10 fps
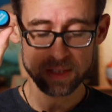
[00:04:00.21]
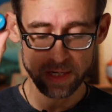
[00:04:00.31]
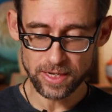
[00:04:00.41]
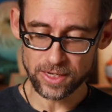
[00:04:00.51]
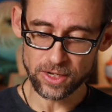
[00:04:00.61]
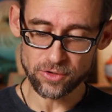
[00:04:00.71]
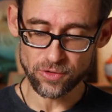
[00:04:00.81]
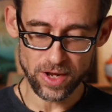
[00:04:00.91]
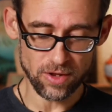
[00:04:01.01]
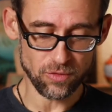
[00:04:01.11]
silicone
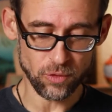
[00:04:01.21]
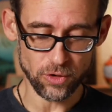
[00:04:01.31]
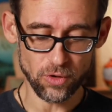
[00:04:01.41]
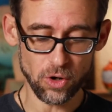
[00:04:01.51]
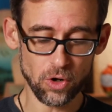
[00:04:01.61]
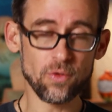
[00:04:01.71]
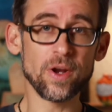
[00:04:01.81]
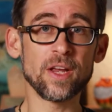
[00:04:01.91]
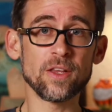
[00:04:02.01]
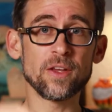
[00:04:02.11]
grease for your
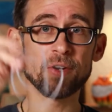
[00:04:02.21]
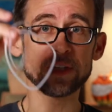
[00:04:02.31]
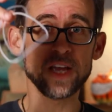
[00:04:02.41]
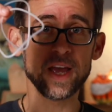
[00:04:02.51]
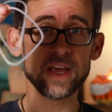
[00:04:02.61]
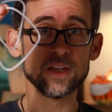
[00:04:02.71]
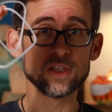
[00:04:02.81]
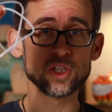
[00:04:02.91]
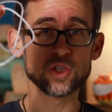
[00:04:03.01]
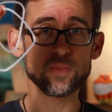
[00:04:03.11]
O-ring, there is a
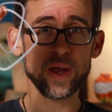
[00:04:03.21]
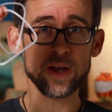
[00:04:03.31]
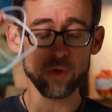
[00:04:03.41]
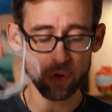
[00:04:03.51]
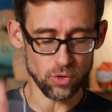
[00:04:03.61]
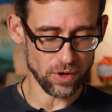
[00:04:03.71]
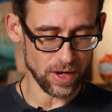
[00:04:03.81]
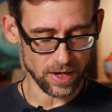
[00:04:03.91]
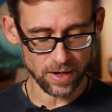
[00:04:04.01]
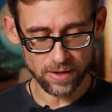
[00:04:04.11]
spare
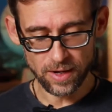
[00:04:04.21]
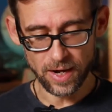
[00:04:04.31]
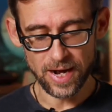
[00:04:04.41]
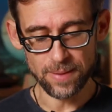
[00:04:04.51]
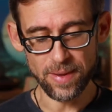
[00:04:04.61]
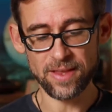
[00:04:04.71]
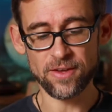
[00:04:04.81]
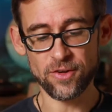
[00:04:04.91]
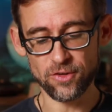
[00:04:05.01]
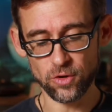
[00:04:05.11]
O-ring, and
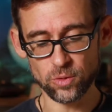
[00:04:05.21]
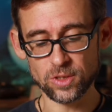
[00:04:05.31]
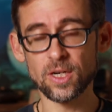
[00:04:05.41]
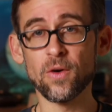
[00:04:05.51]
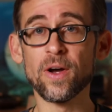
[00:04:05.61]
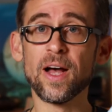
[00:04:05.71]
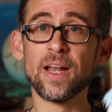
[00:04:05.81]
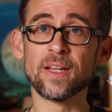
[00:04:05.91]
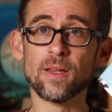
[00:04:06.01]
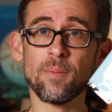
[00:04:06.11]
there is also
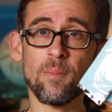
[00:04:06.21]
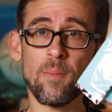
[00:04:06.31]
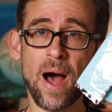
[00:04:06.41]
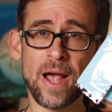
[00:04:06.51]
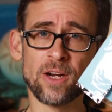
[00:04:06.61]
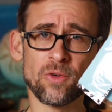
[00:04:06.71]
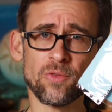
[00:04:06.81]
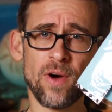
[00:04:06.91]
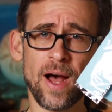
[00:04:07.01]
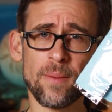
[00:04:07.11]
a little
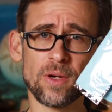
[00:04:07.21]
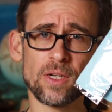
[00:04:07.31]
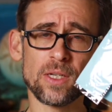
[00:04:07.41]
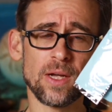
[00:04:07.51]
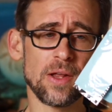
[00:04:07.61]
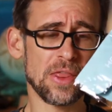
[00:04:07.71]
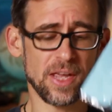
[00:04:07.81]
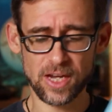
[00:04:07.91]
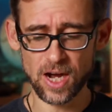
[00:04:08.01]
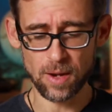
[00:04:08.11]
microfiber cloth
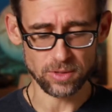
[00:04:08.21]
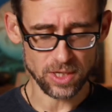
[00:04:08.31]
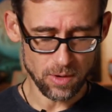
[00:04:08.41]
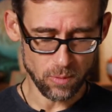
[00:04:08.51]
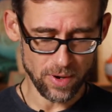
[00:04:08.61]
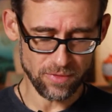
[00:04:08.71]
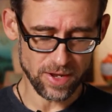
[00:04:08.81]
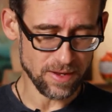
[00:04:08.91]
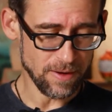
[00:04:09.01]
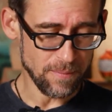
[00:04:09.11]
that comes with
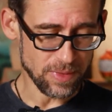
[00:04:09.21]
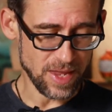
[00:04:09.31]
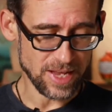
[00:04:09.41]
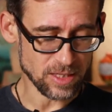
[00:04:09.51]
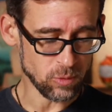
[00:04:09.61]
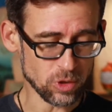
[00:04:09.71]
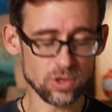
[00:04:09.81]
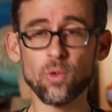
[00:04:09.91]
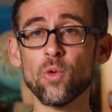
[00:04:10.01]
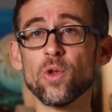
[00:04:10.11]
it. That's
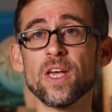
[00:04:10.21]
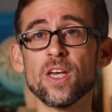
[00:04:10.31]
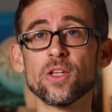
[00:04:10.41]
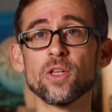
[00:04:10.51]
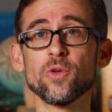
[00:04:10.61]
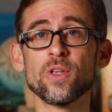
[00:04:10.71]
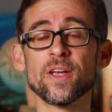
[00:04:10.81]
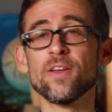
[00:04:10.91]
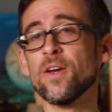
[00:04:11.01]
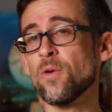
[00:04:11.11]
what's all
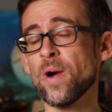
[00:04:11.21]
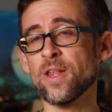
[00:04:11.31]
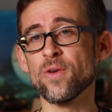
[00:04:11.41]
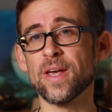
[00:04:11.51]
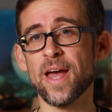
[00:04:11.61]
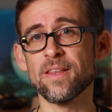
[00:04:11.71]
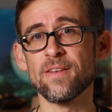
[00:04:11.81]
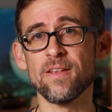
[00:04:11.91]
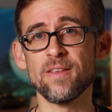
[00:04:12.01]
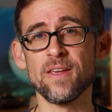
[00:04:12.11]
included when you
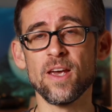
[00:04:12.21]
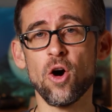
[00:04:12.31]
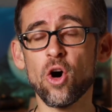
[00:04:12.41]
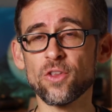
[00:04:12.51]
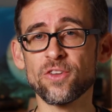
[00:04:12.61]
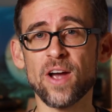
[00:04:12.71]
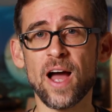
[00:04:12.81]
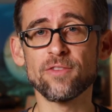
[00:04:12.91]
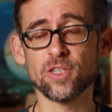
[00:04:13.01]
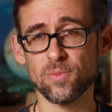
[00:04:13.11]
get the
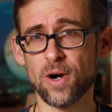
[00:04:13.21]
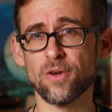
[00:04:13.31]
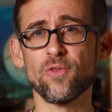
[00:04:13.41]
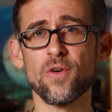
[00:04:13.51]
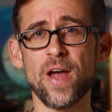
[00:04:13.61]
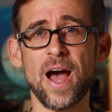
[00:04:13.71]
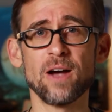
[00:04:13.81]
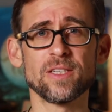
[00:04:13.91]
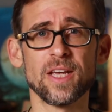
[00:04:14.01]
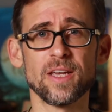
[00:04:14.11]
HotDive smartphone
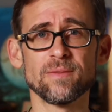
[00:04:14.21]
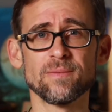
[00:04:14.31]
housing.